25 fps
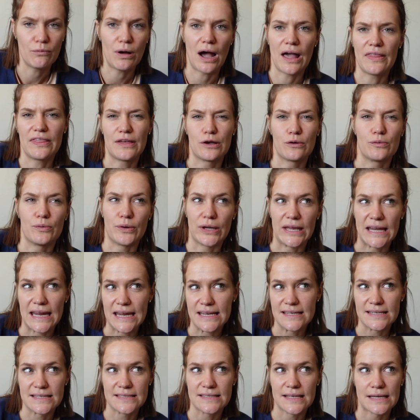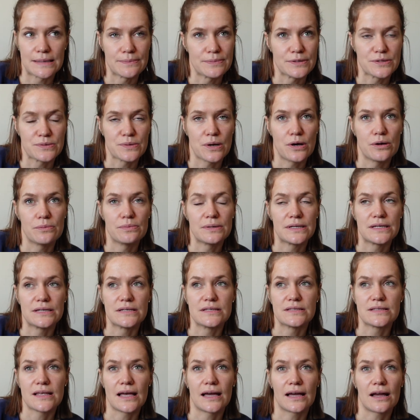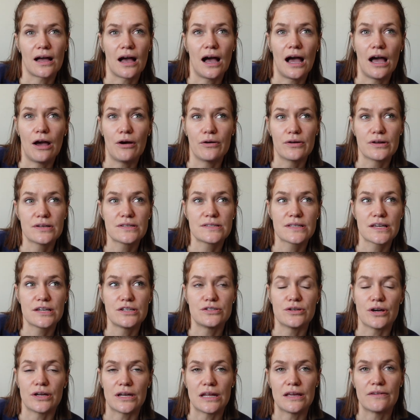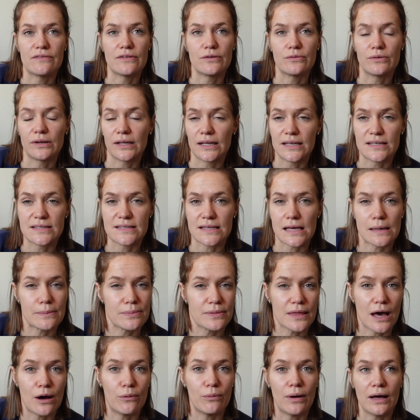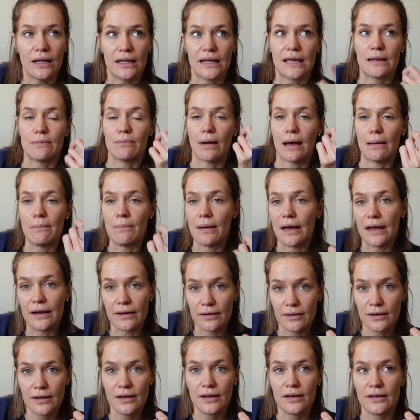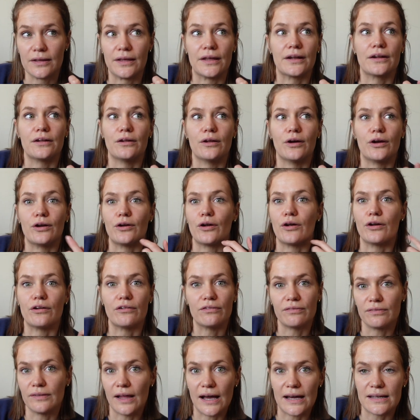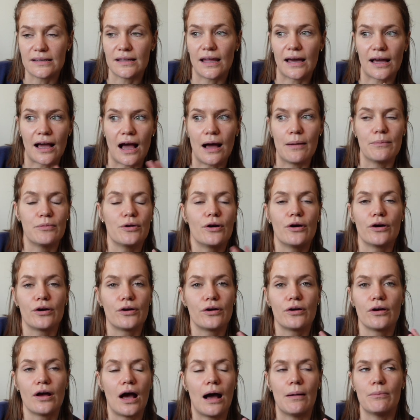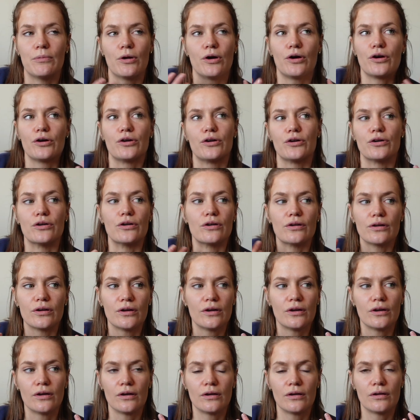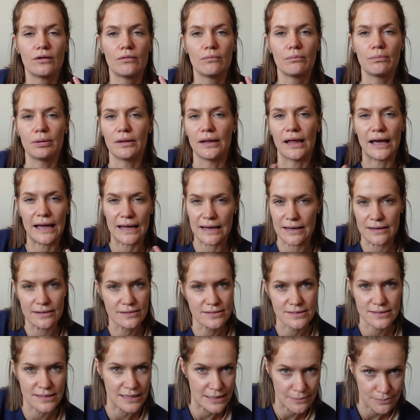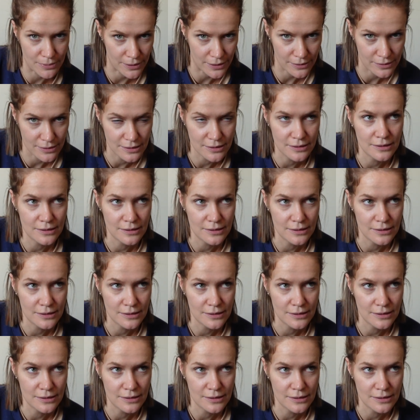I think we need to sleep as well, because like I honestly don't even really sleep that well in my bed, get alone on a flight. Like I'm not a good plane sleeper.